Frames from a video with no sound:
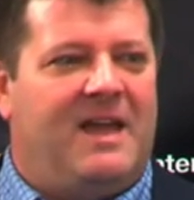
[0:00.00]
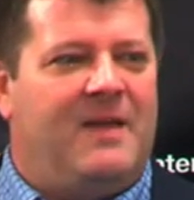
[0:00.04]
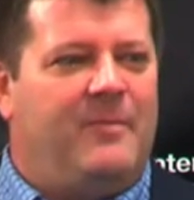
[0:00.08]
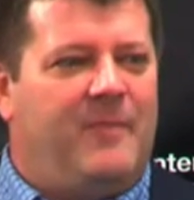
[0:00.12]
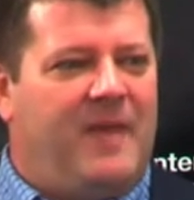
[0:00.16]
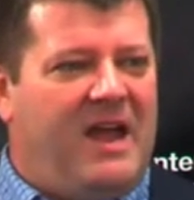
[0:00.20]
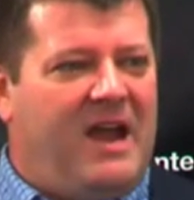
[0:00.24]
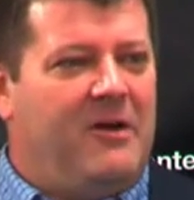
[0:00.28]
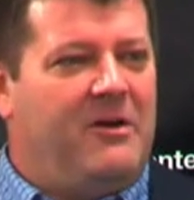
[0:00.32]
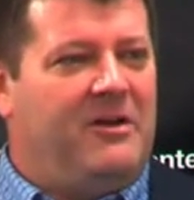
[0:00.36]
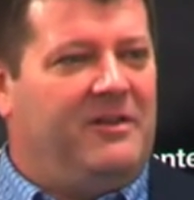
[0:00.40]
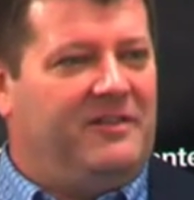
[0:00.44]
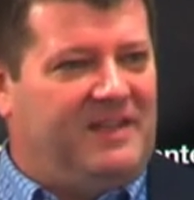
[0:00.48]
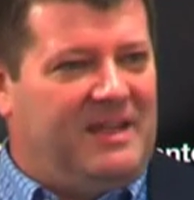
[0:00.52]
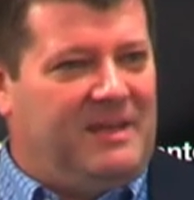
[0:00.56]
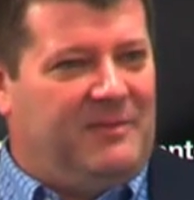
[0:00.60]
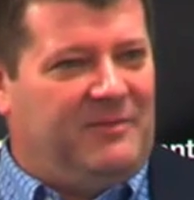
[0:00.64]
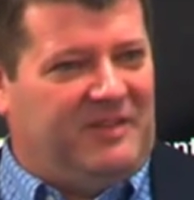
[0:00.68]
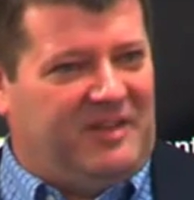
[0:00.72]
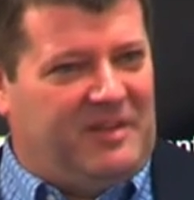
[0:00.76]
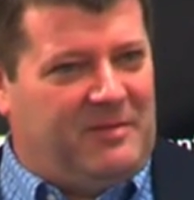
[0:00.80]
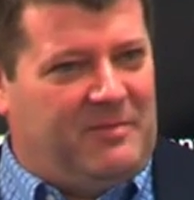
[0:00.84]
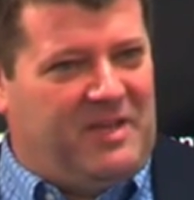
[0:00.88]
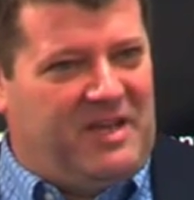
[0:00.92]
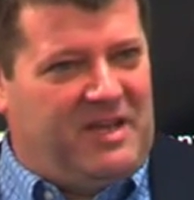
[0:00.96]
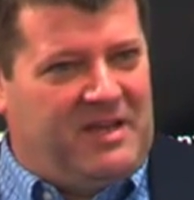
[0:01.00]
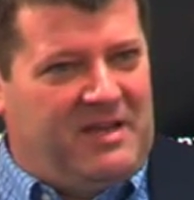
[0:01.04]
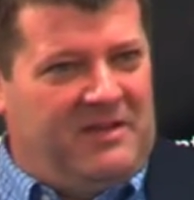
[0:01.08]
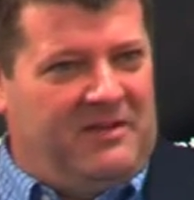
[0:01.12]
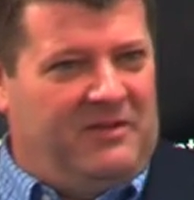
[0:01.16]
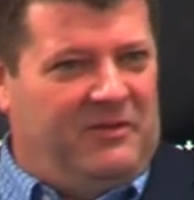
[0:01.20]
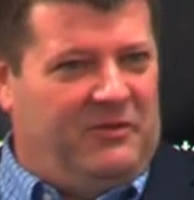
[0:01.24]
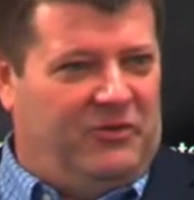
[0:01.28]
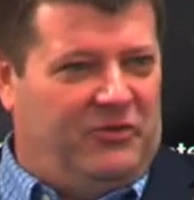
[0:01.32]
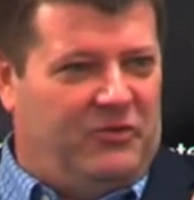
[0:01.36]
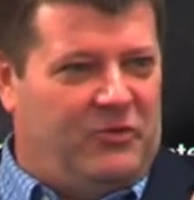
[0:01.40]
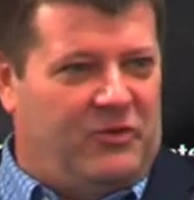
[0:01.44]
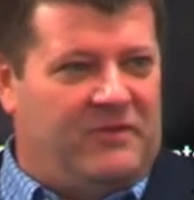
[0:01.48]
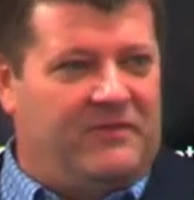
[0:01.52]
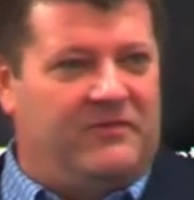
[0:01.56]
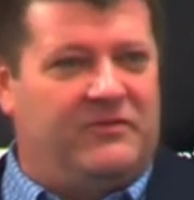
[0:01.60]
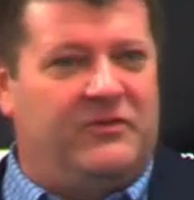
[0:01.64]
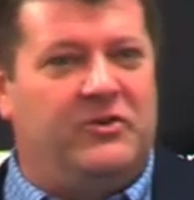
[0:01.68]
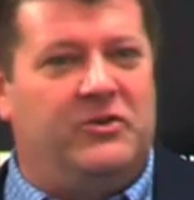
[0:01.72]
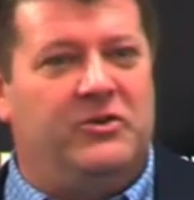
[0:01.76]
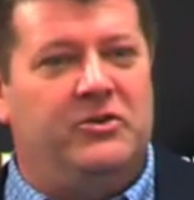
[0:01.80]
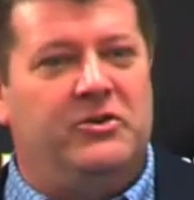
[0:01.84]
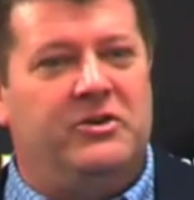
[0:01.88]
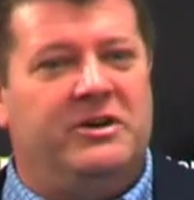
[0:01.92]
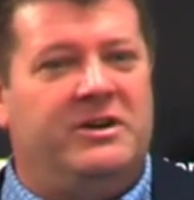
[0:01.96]
and parent seems to be sort
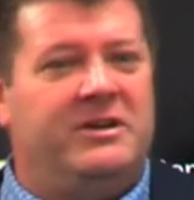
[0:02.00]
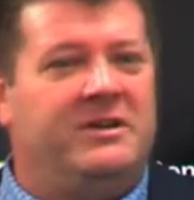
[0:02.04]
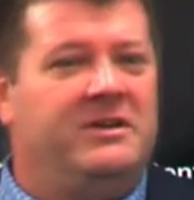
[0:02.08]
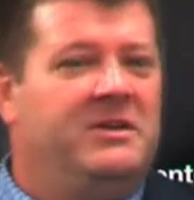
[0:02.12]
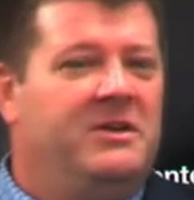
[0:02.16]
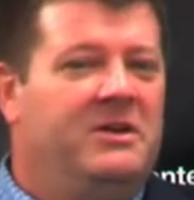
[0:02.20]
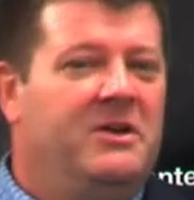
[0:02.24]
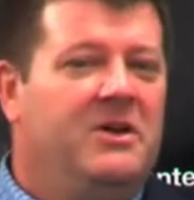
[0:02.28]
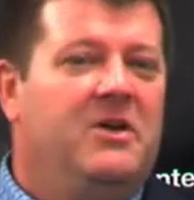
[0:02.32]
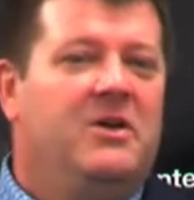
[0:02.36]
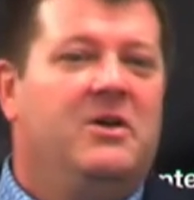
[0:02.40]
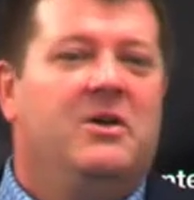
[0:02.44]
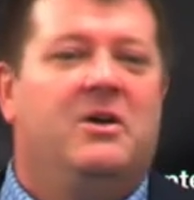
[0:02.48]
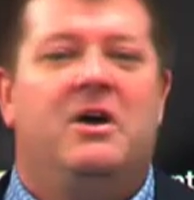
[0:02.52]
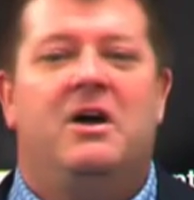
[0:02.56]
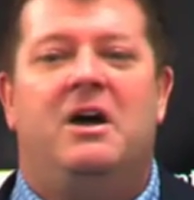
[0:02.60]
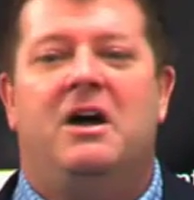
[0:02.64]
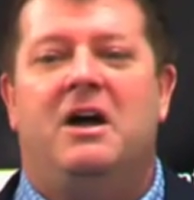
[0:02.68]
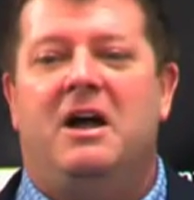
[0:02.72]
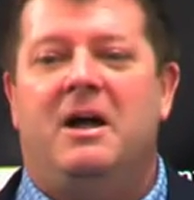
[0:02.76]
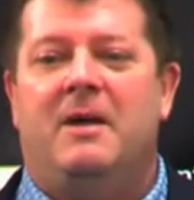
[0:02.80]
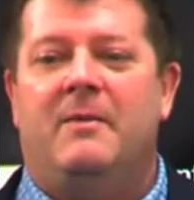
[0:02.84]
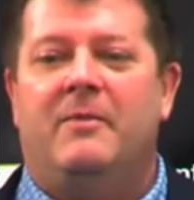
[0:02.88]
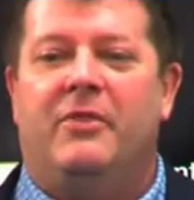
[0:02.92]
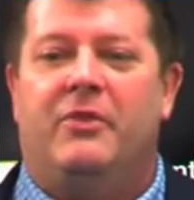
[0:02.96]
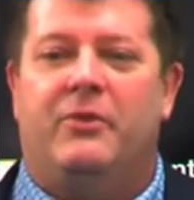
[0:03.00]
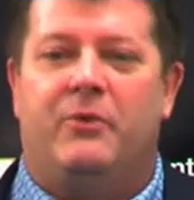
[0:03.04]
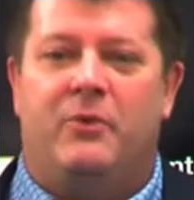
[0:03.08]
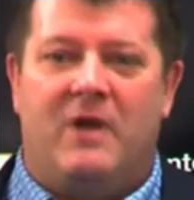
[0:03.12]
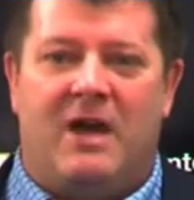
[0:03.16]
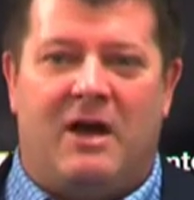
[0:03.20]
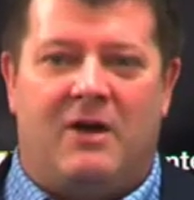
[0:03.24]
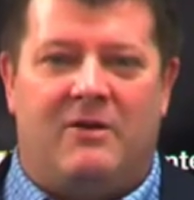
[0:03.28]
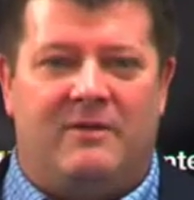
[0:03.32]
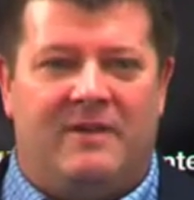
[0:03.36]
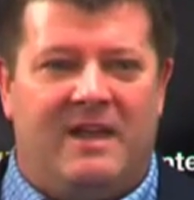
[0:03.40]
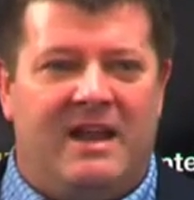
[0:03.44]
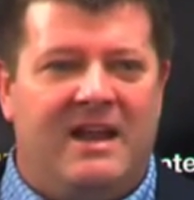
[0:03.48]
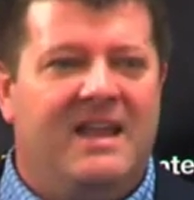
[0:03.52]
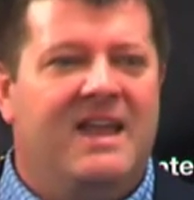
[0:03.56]
of good throughout.